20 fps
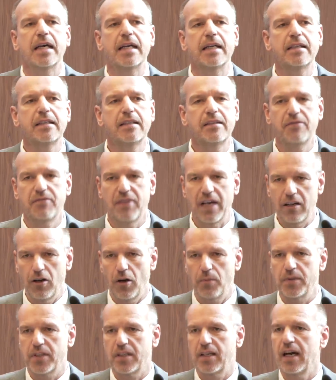In
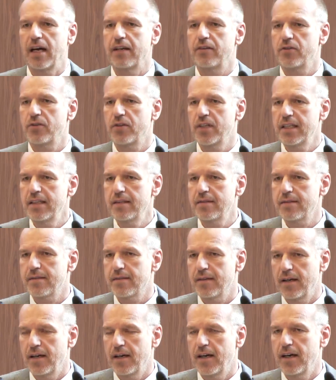developed countries,
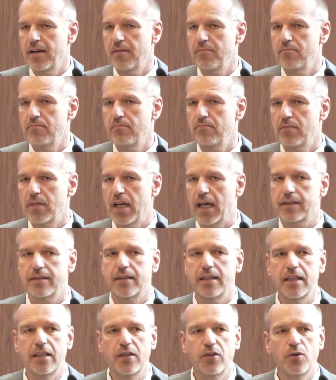
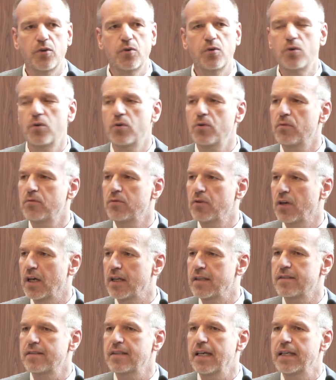like the EU,
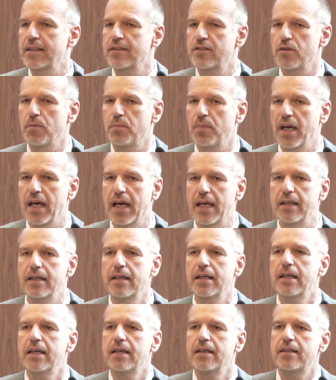United States,
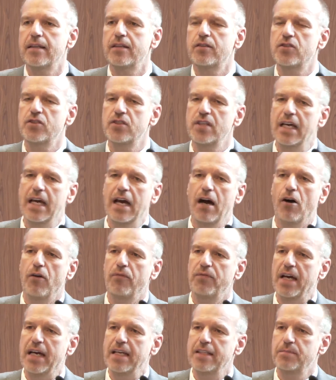Japan, this share
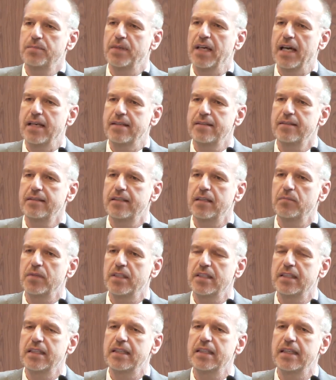of SPS and
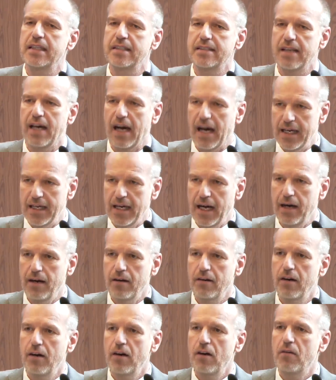TBT is higher,
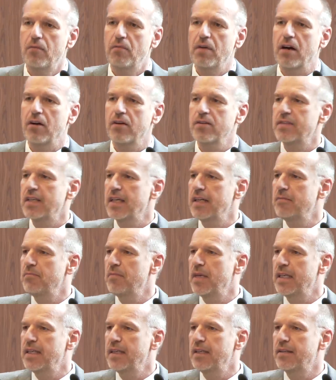whereas in
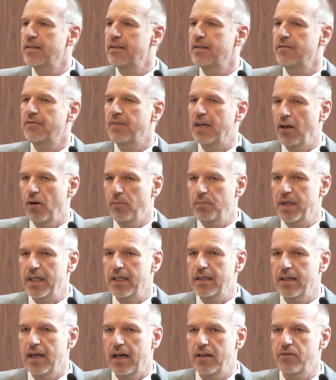many
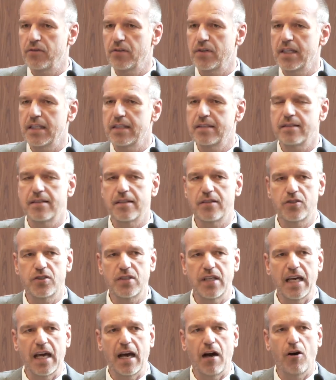developing countries, the
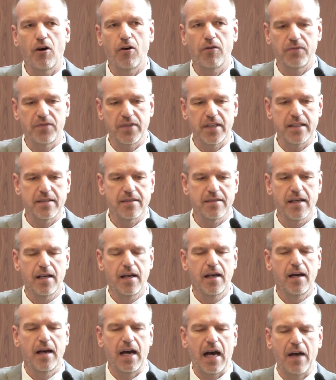share of these
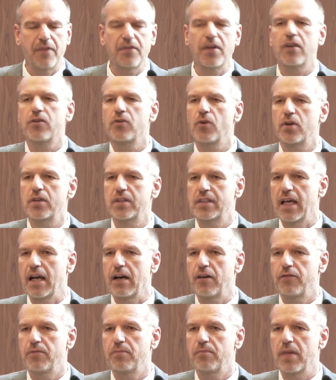other
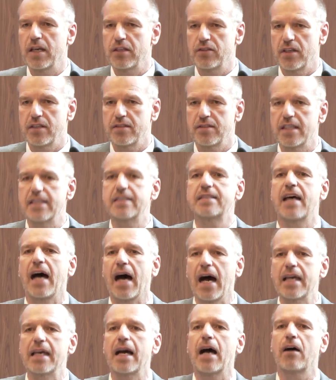non-tariff measures is
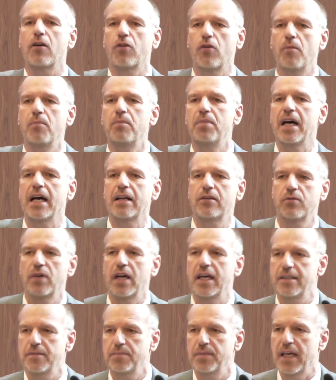higher compared
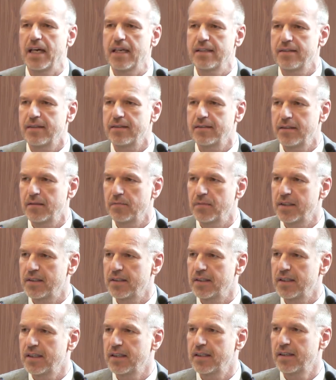to SPS and
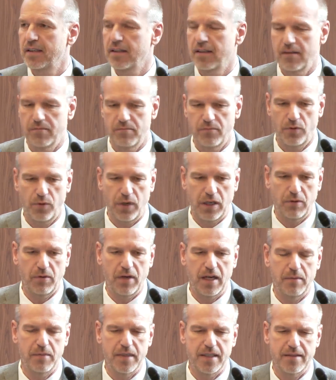TBT
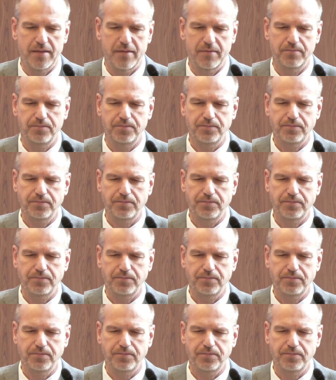requirements.